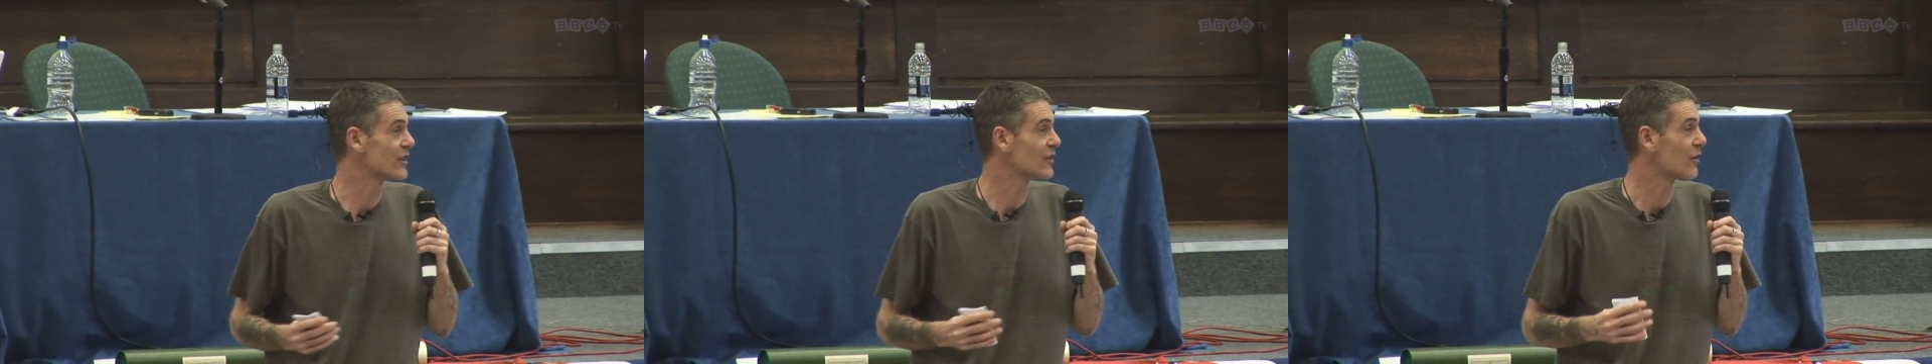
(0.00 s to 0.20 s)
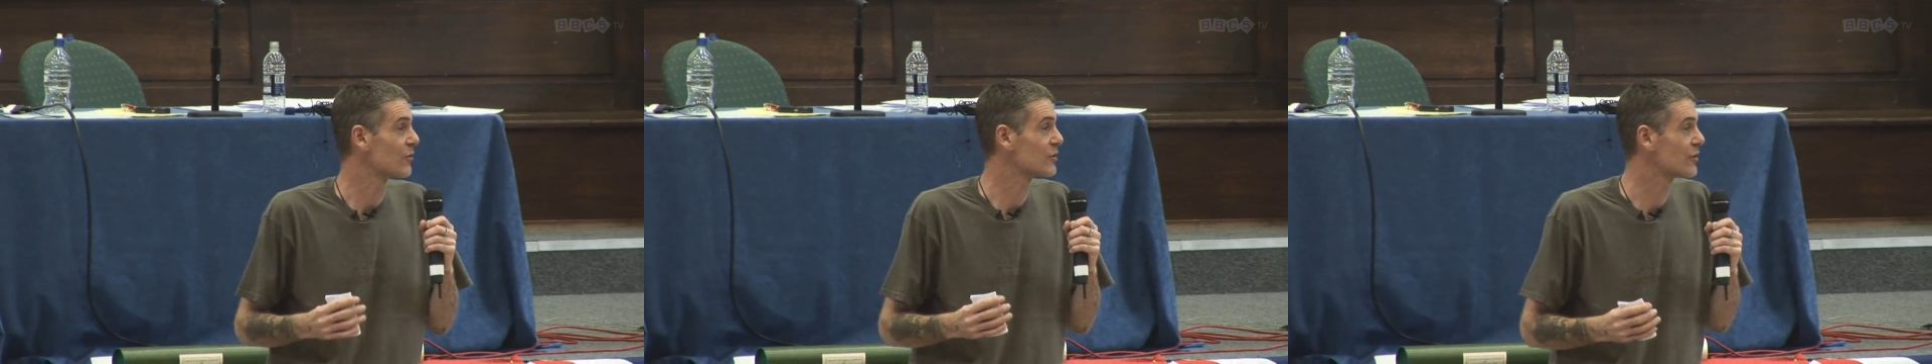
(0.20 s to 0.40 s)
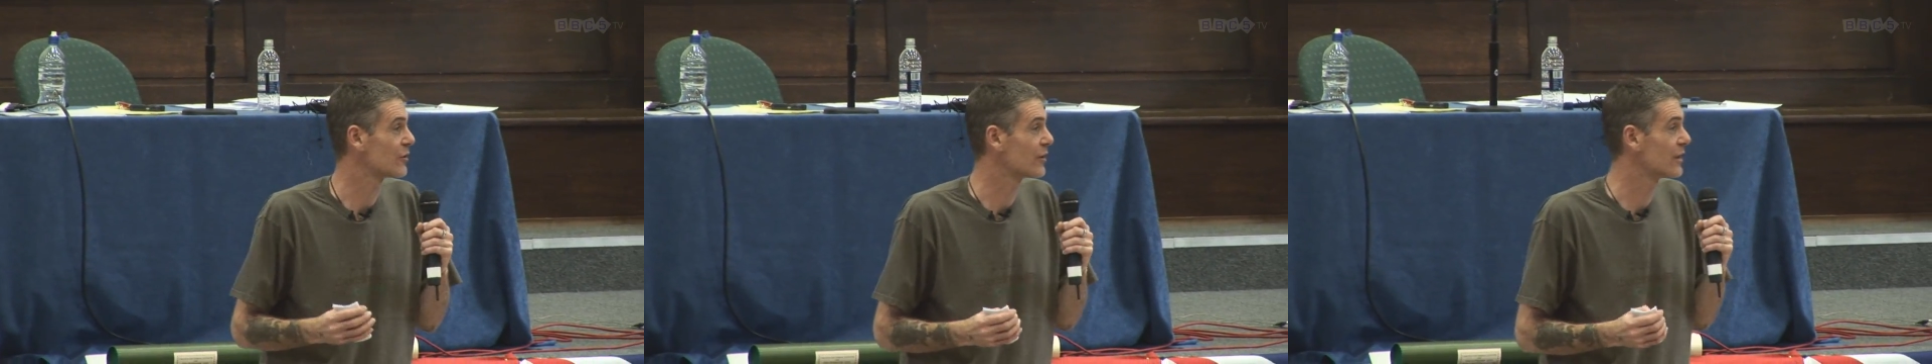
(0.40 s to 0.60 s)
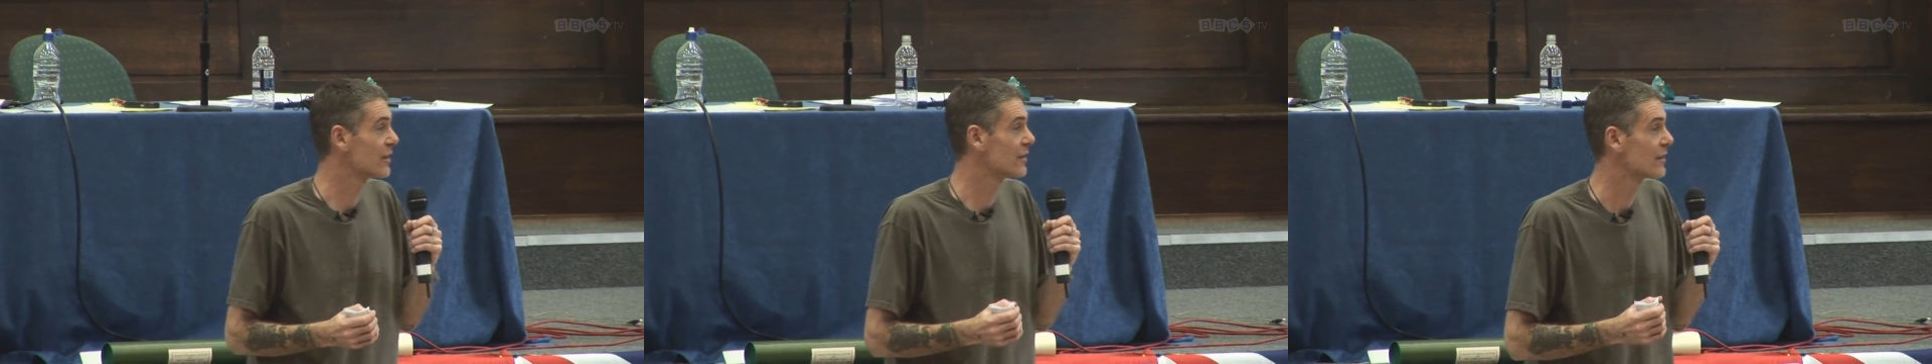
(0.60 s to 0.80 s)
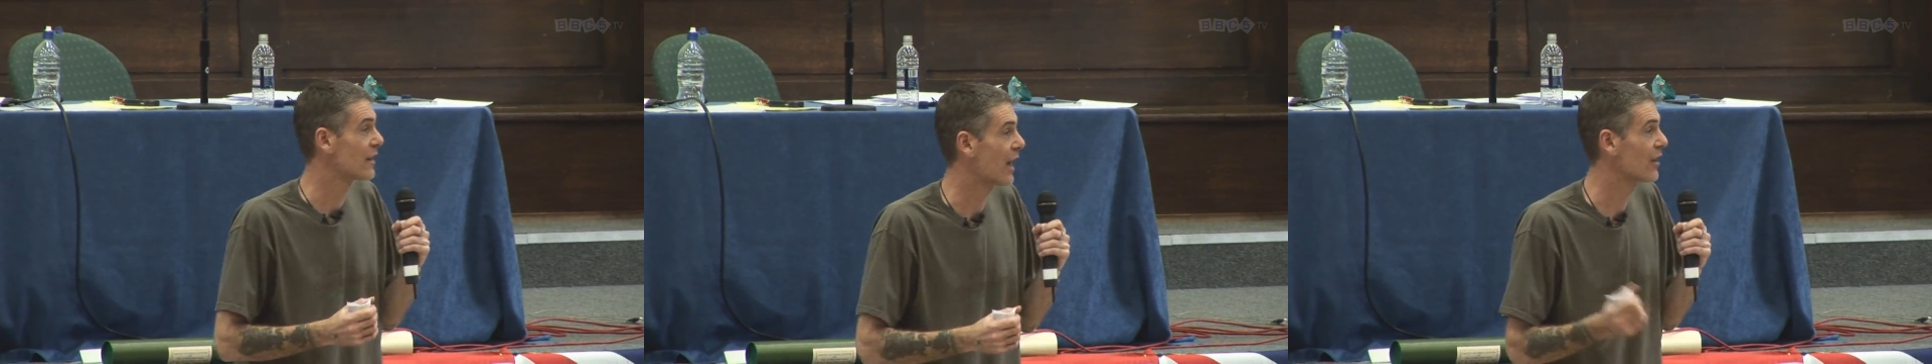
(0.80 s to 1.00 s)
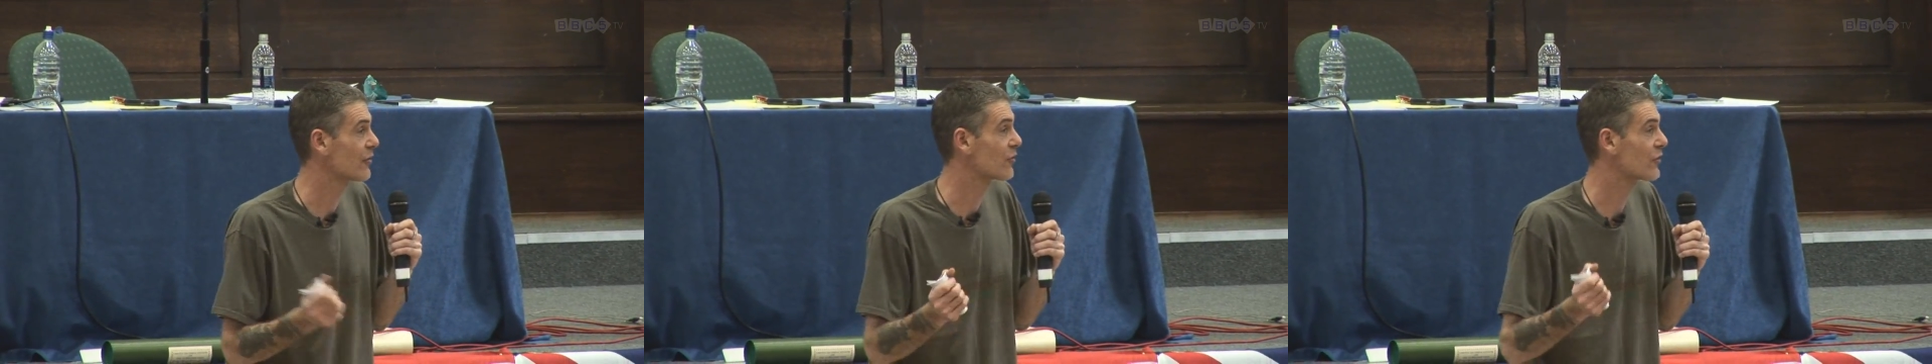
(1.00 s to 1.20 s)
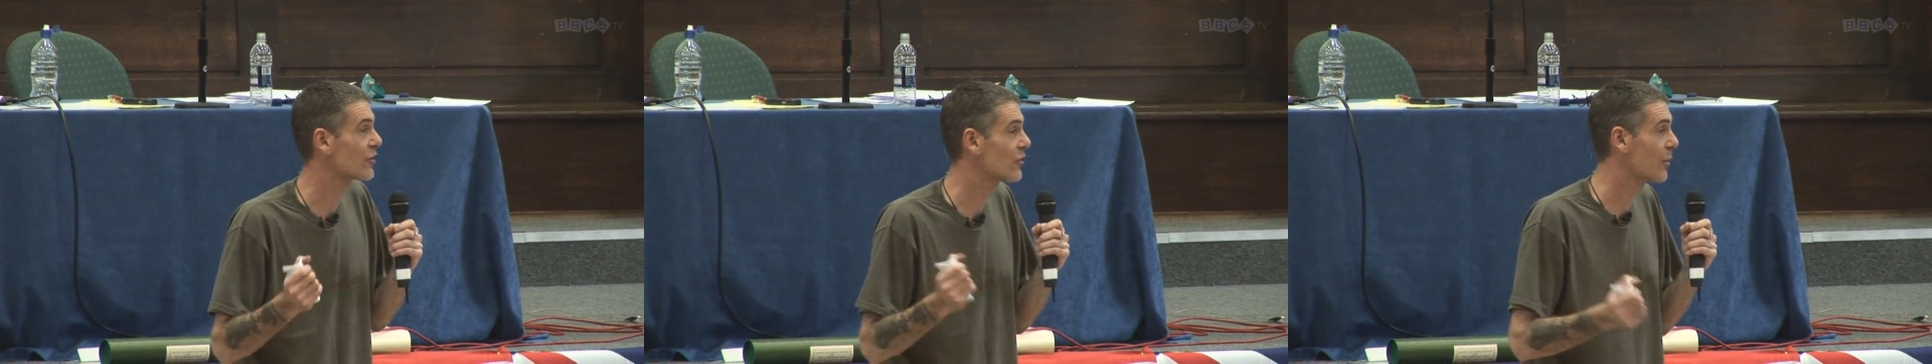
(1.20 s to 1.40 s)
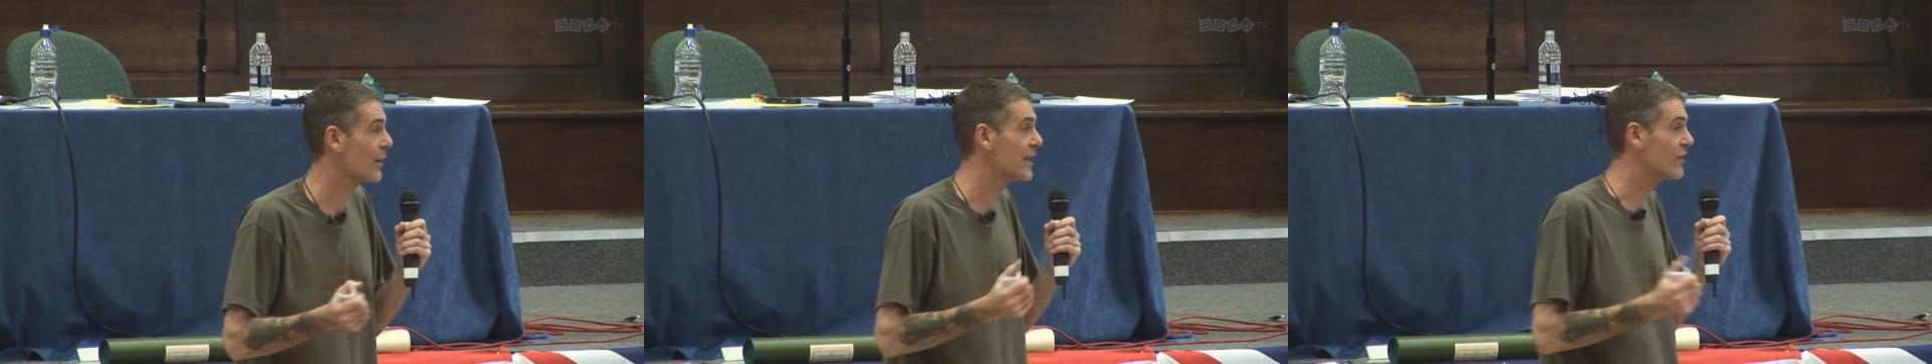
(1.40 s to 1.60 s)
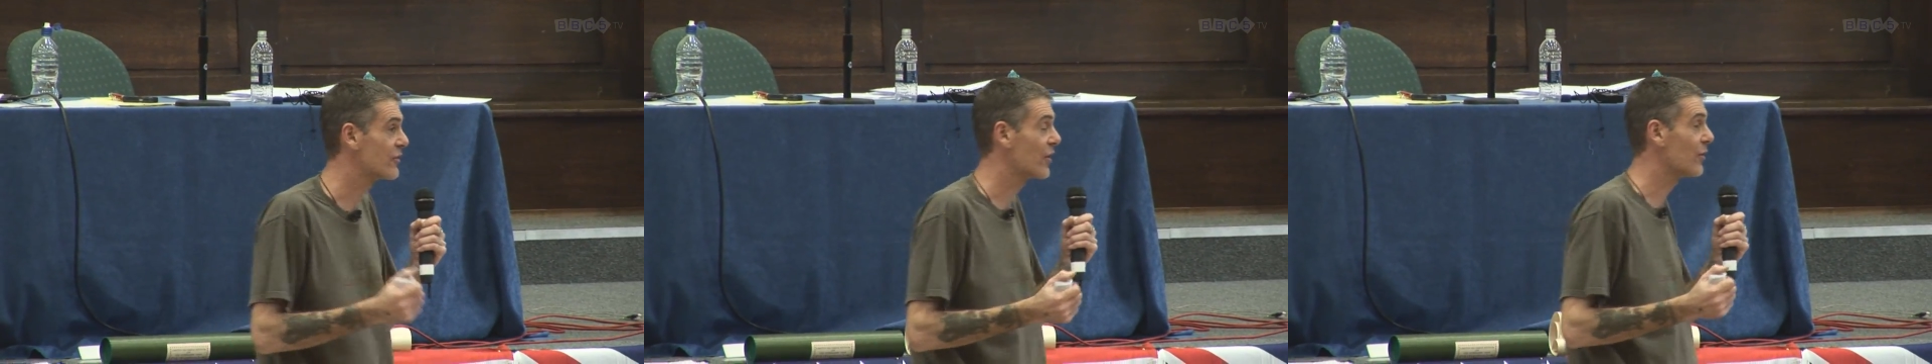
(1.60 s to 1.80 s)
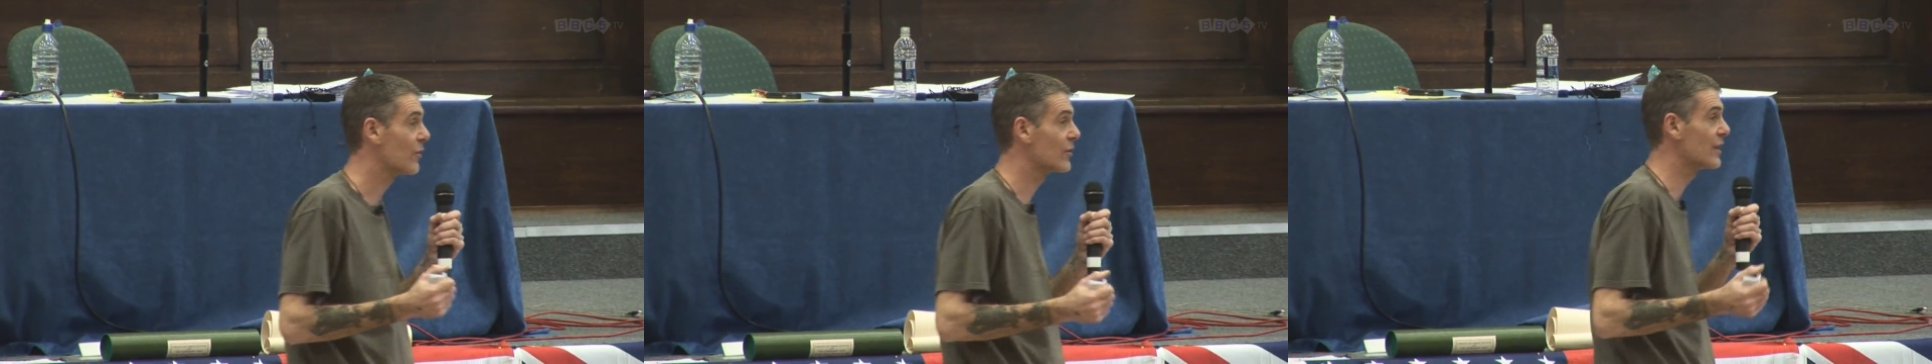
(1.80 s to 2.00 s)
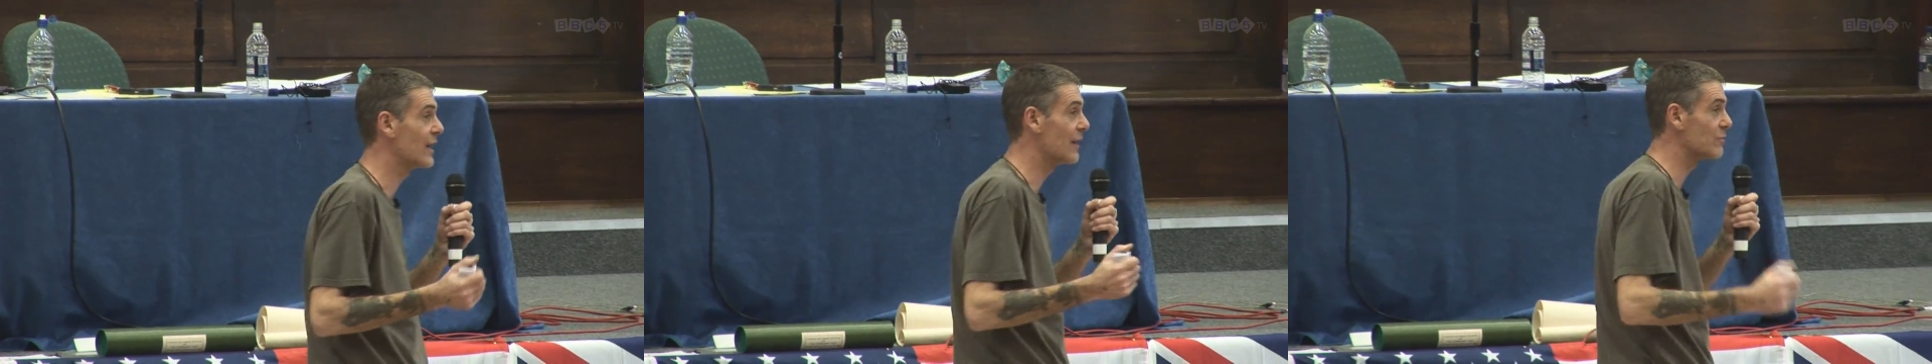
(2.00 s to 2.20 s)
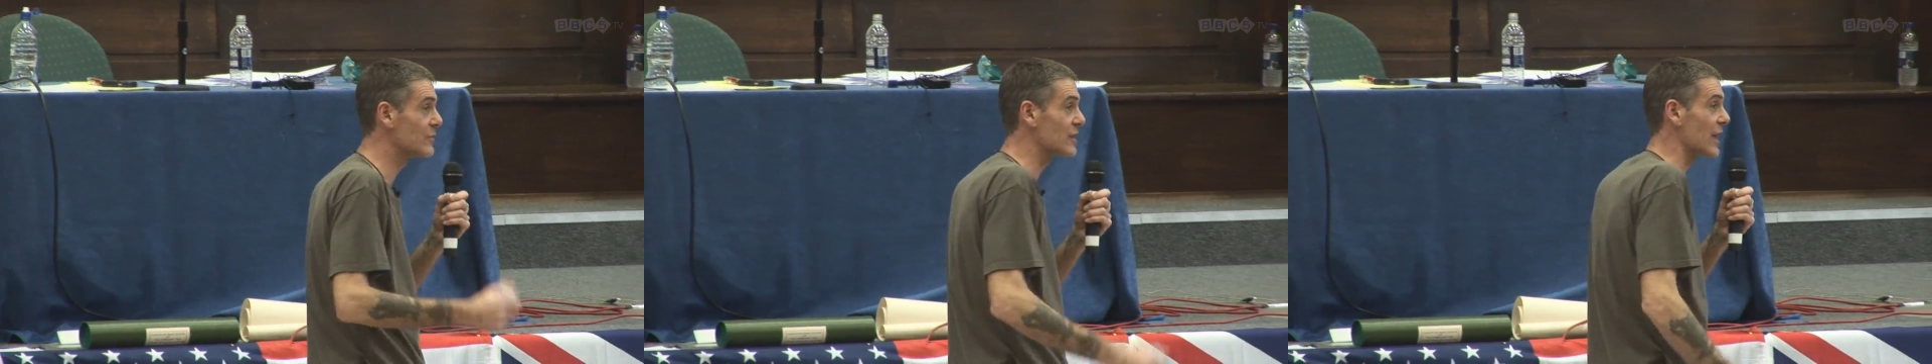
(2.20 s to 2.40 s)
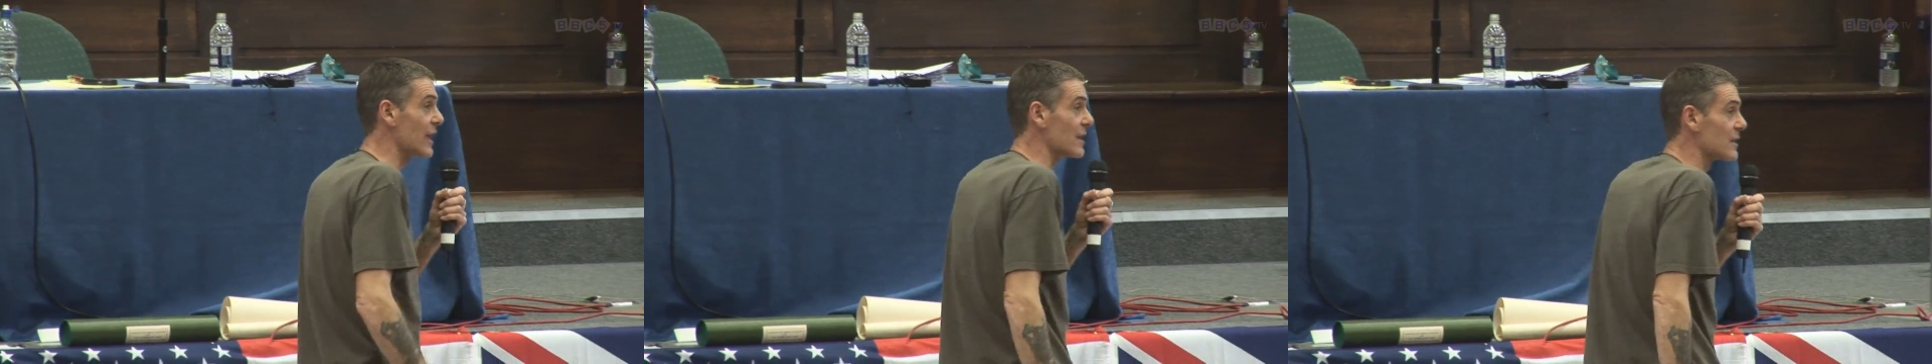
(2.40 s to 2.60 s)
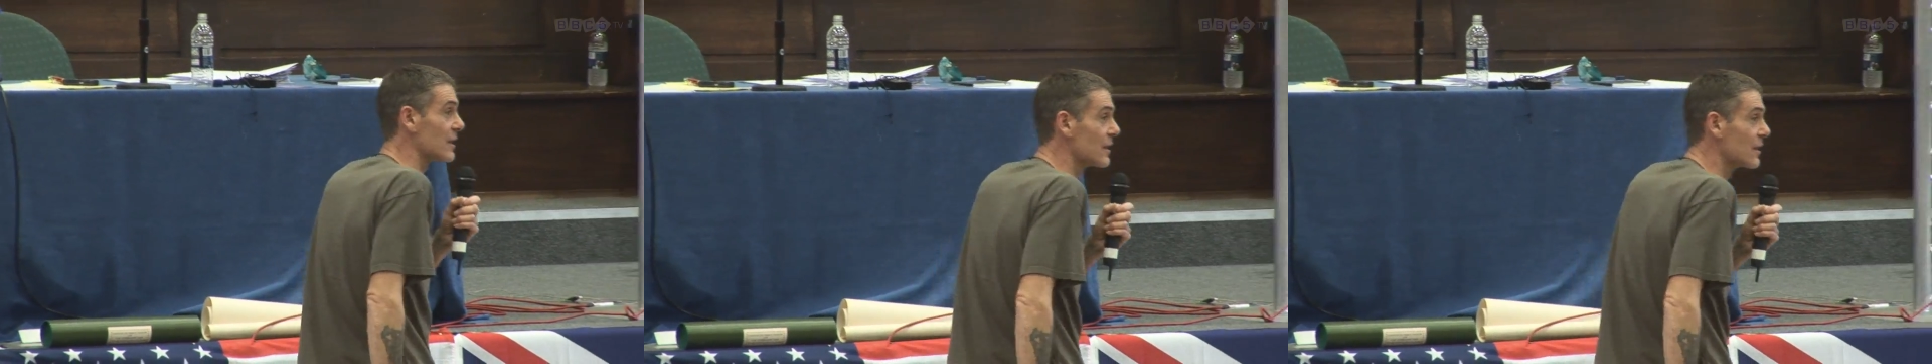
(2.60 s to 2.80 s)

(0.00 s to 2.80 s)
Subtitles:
because I was doing 122 on the M6.